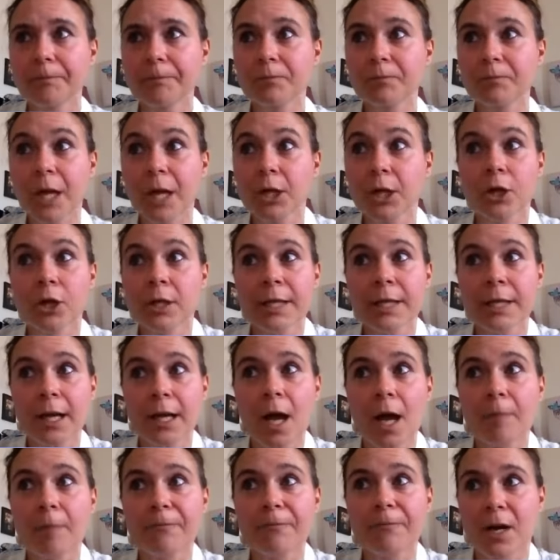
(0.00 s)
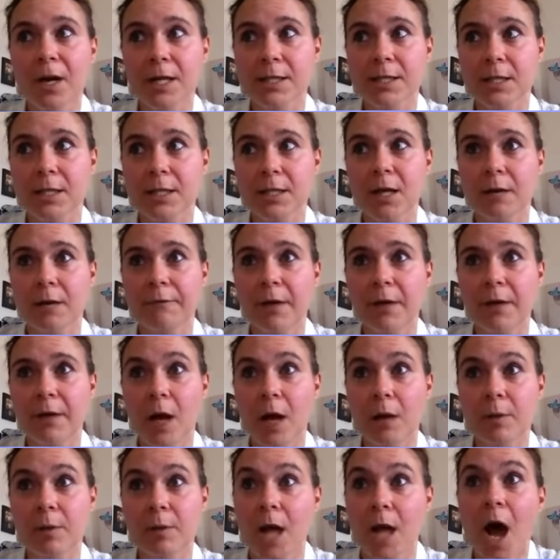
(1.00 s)
I couldn't get up fast enough. I,
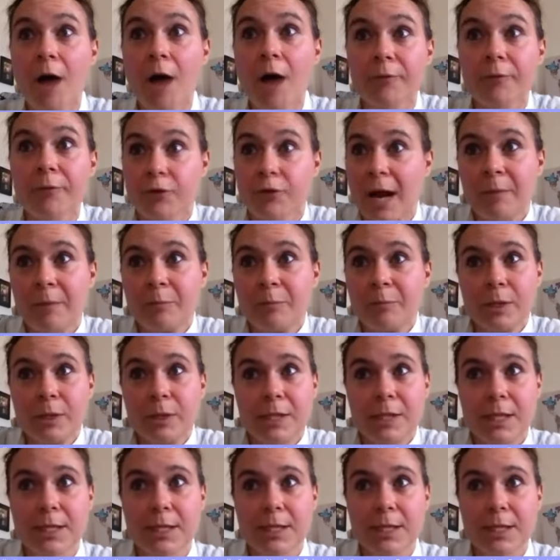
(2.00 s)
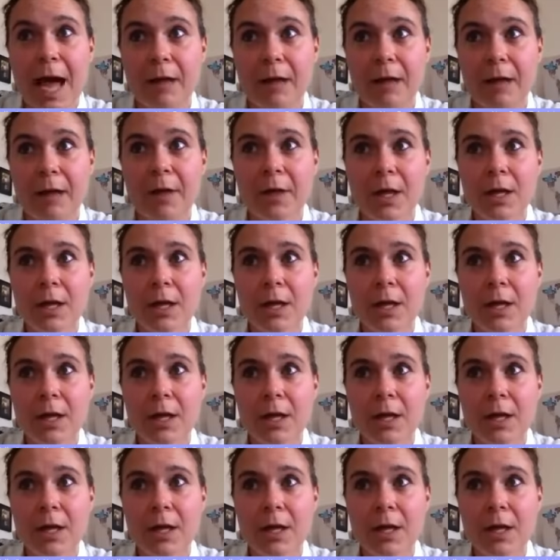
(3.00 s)
I was half trampled to death.